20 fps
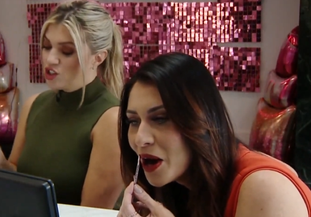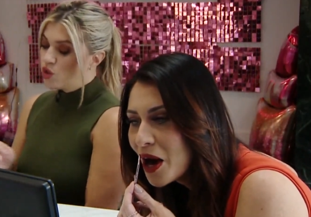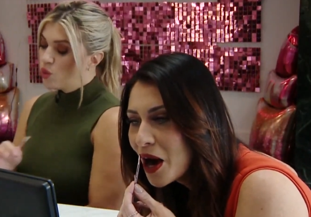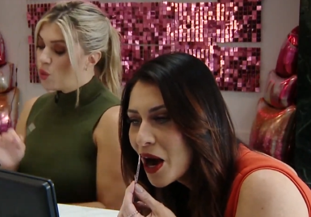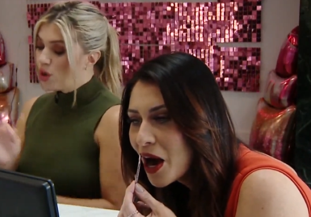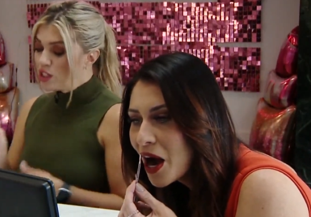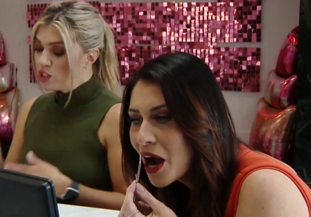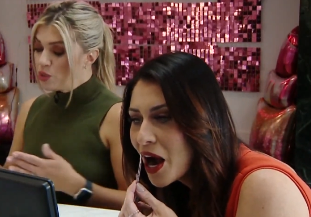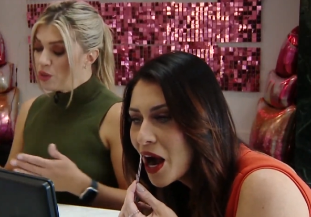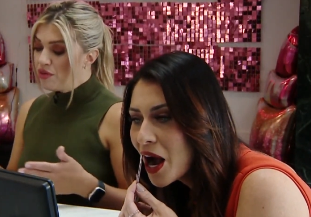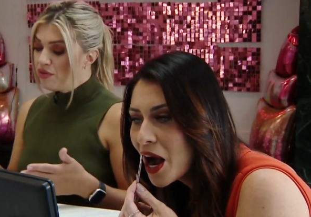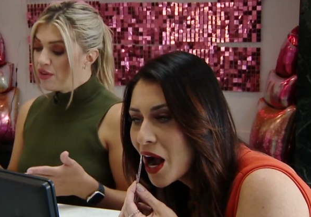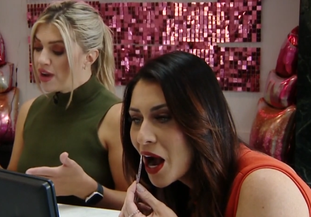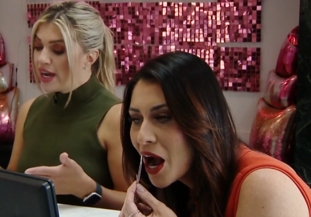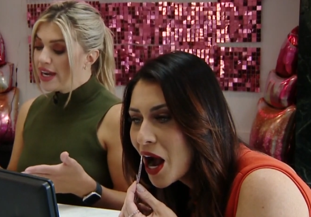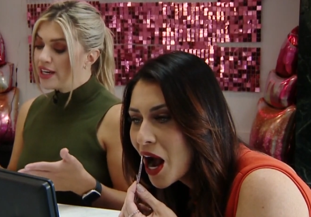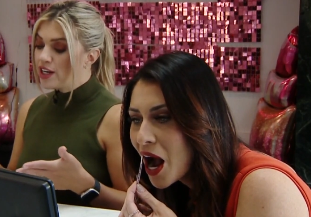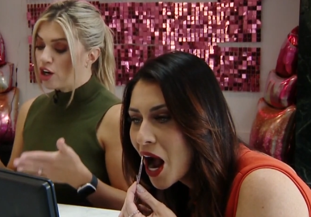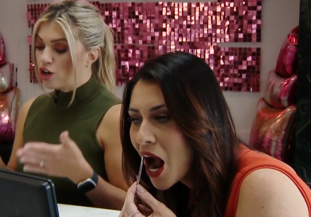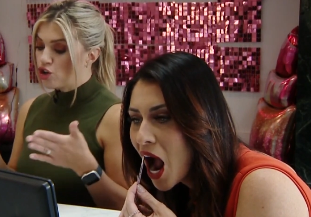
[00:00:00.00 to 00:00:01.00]
Speaker 1: So once we
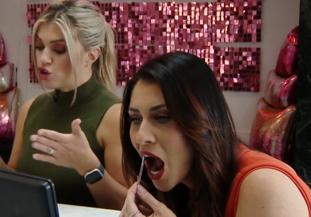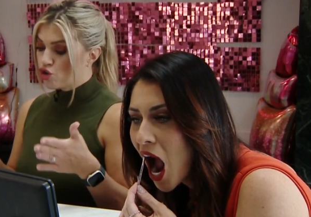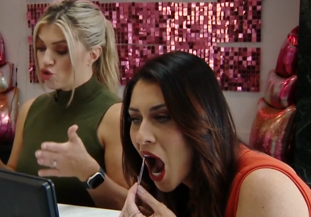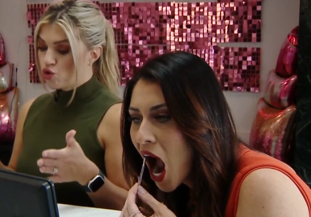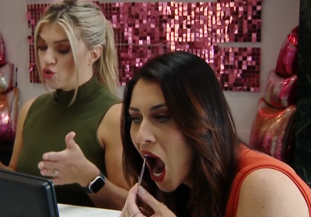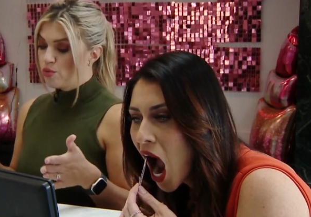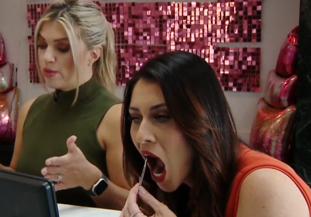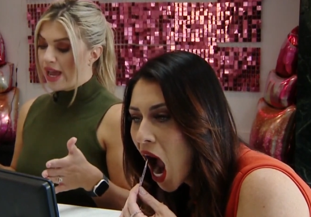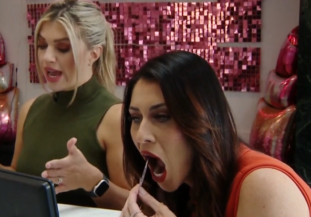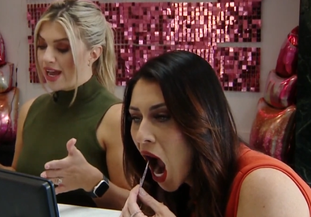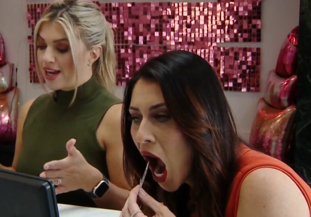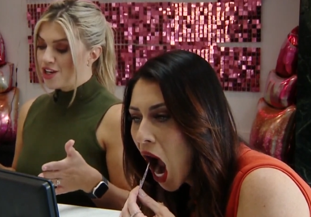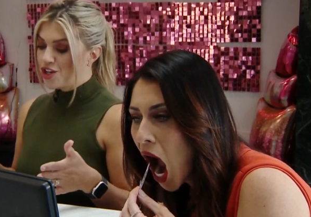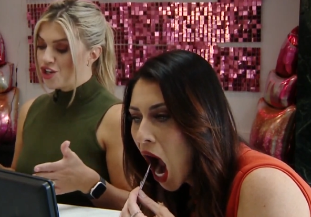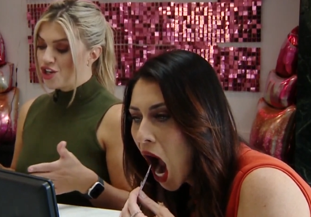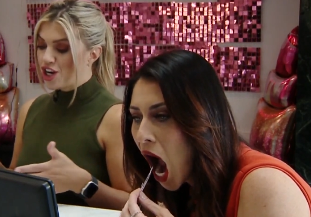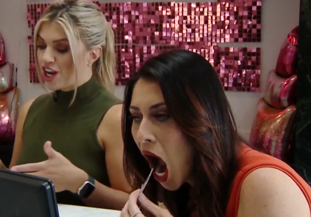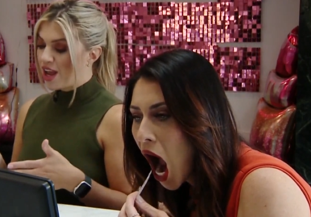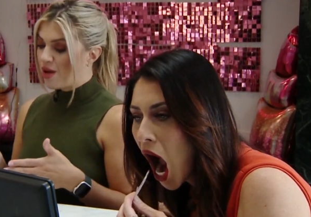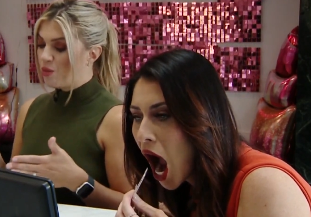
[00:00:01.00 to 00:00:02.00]
find our true
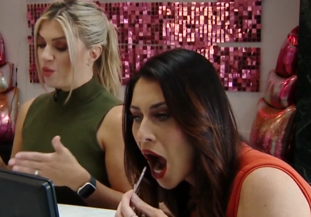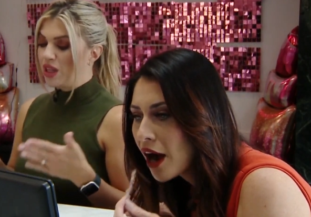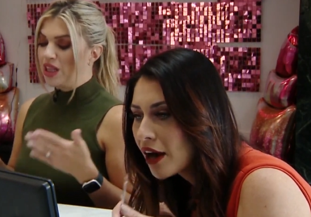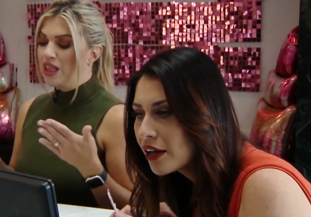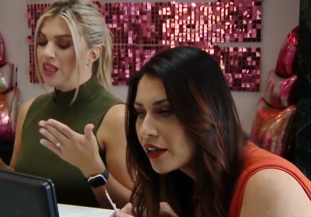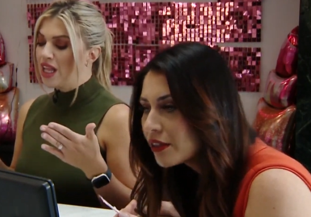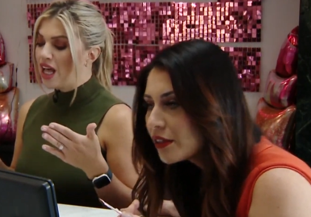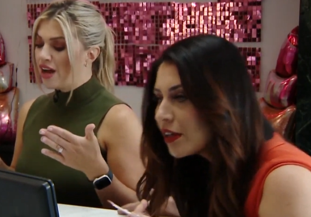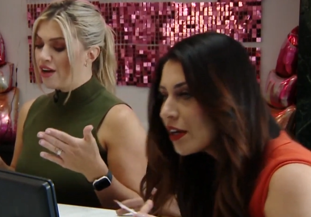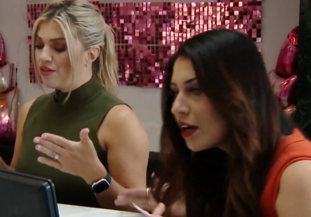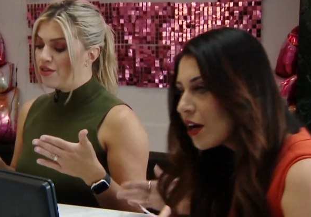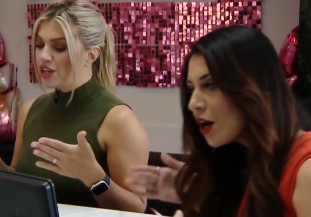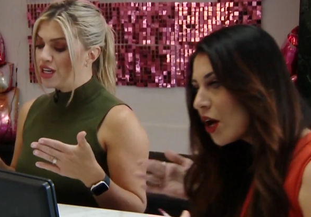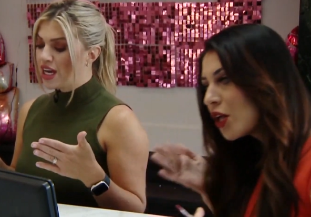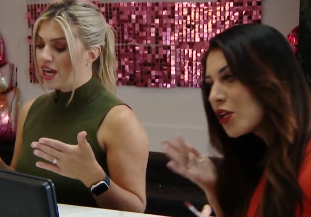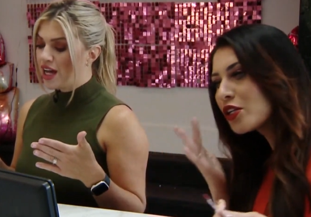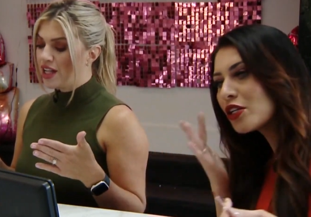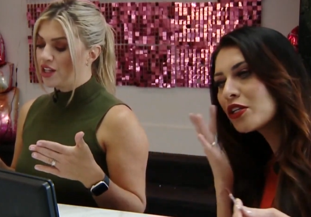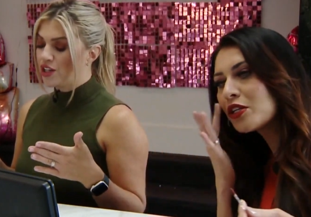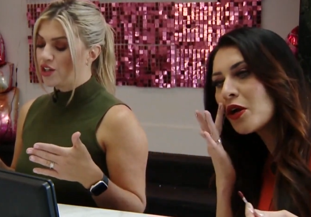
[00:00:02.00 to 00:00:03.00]
match and we love the
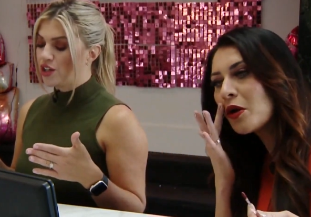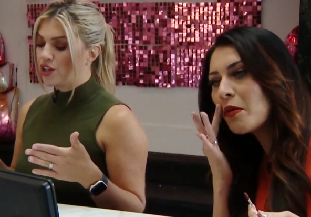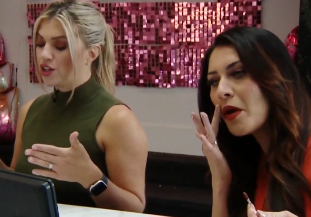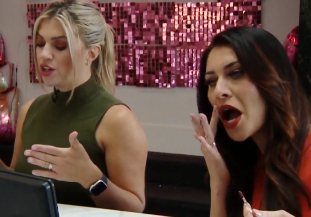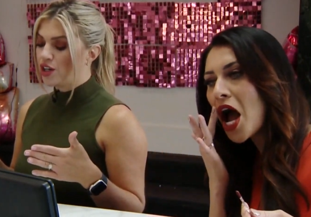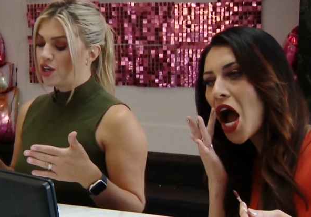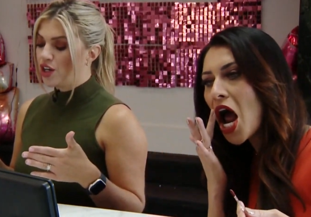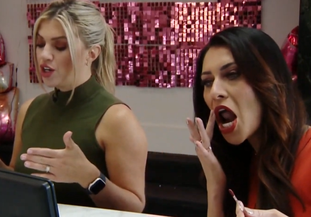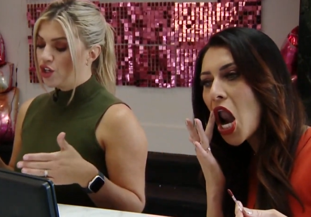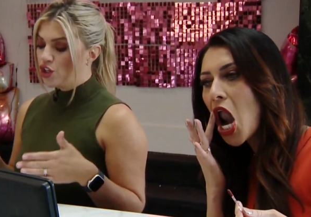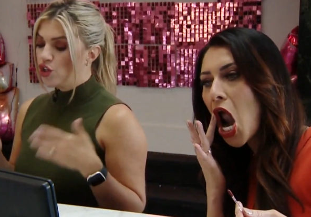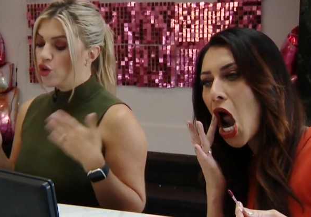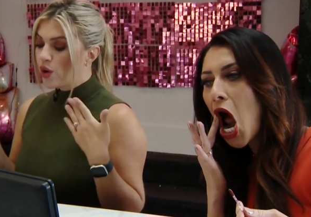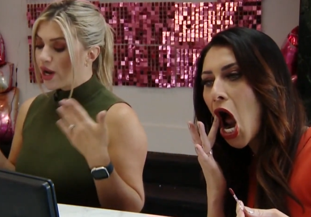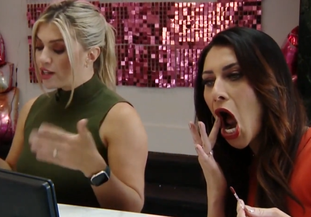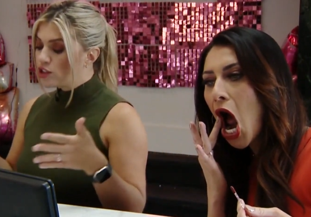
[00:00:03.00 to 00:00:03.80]
color, you're